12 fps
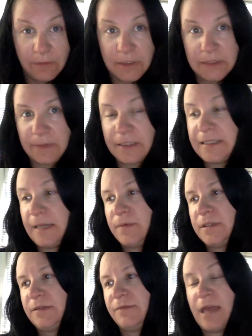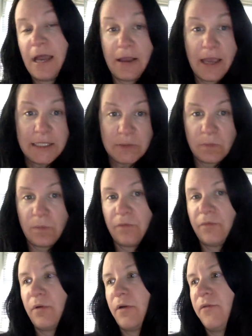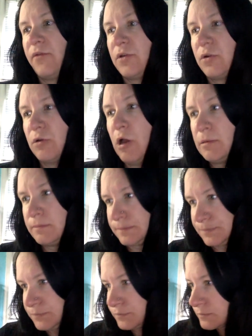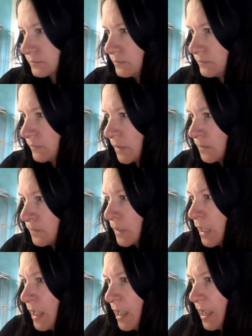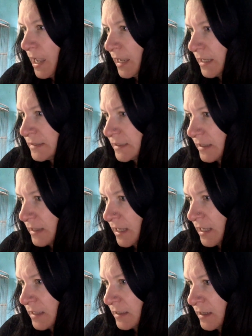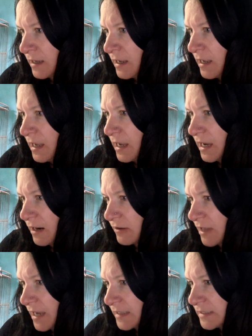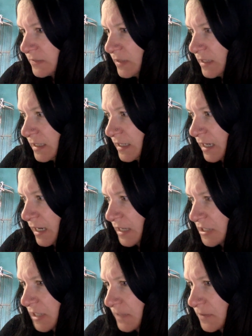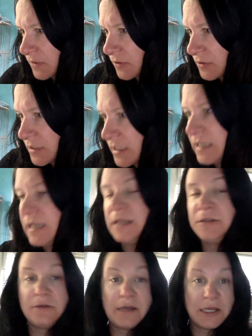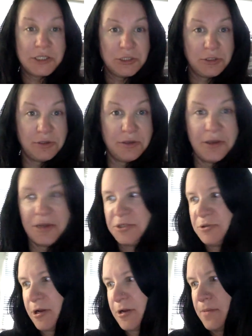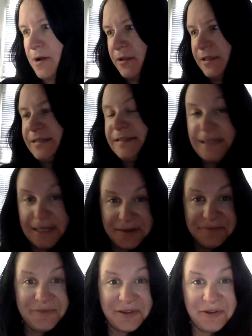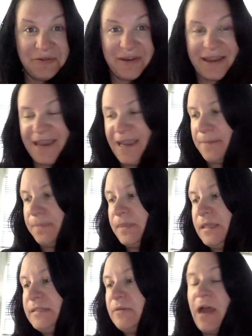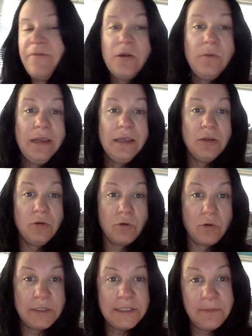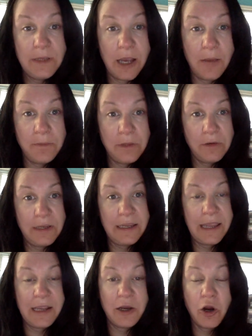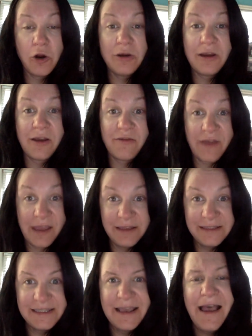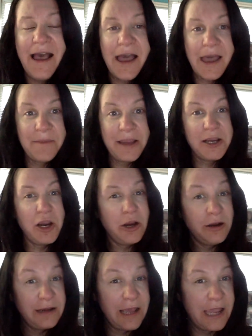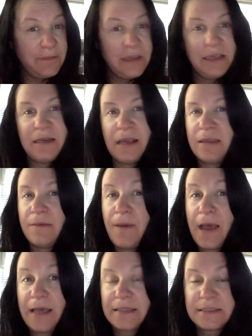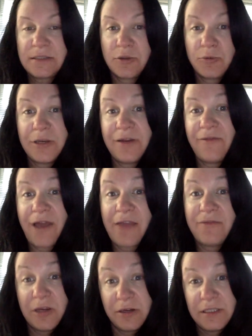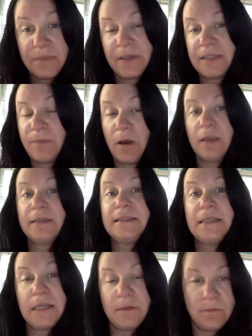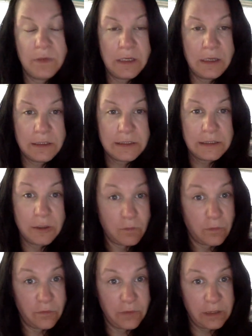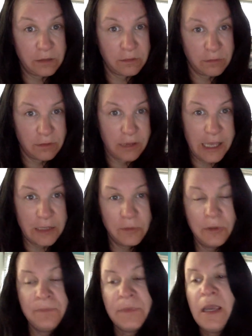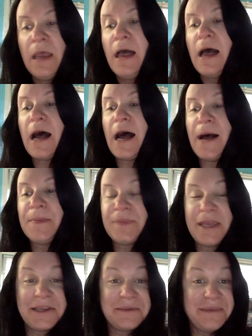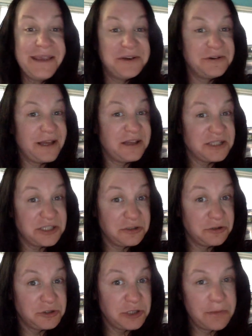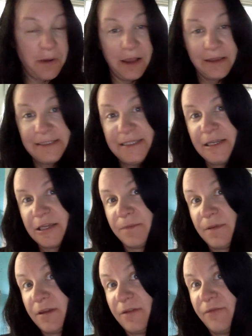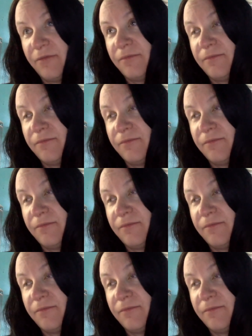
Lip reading: give you some examples of that as we move further along. And then our last week, chapter 13, International Drug Policy. Okay, so every week you're going to be uploading a current event. And by current, I mean in the past 3 to 5 years, because policy can be a slow-moving animal. It can be international drug policy, it could be